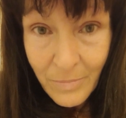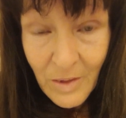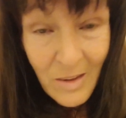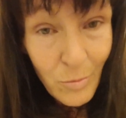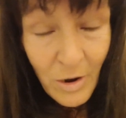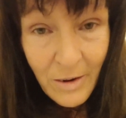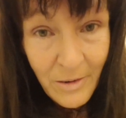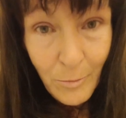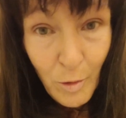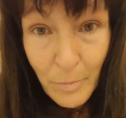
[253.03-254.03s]
that's what I
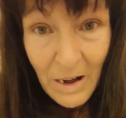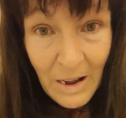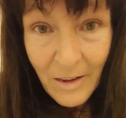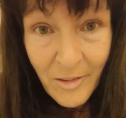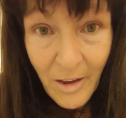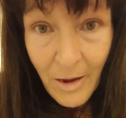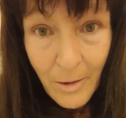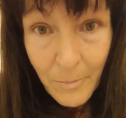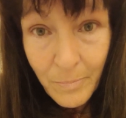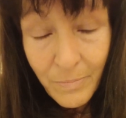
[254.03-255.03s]
did with my last
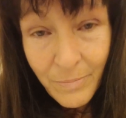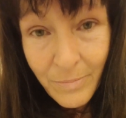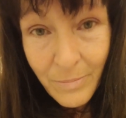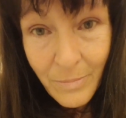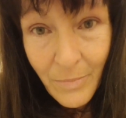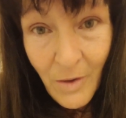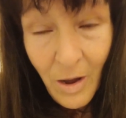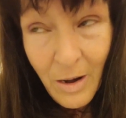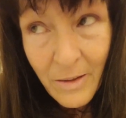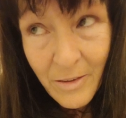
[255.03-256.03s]
hour.
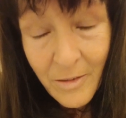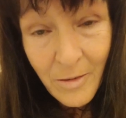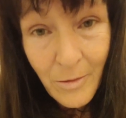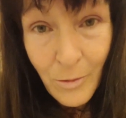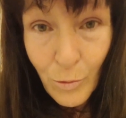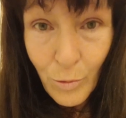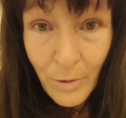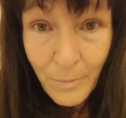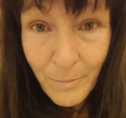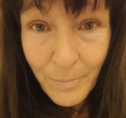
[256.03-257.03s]
I listened to the Lord.
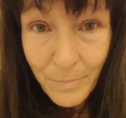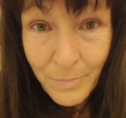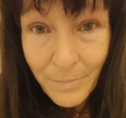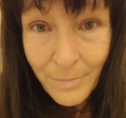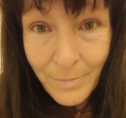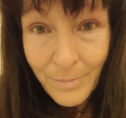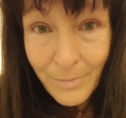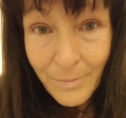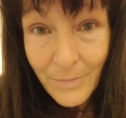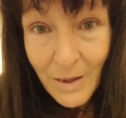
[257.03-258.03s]

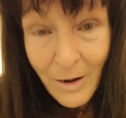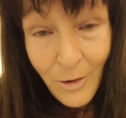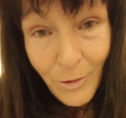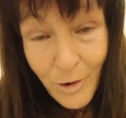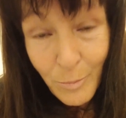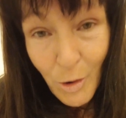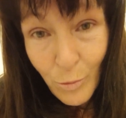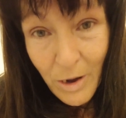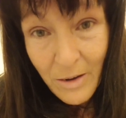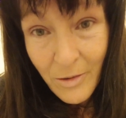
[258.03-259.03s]
And I looked at my
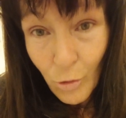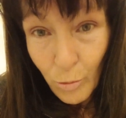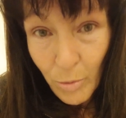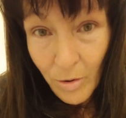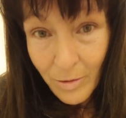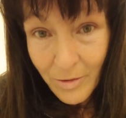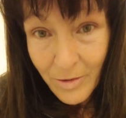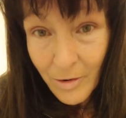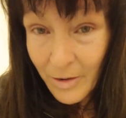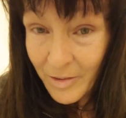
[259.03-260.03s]
red school box
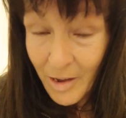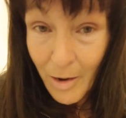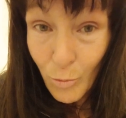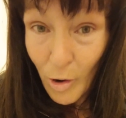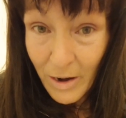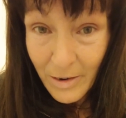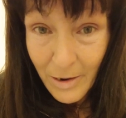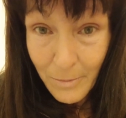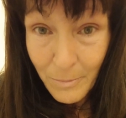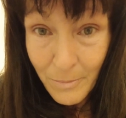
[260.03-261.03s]
that I started writing in.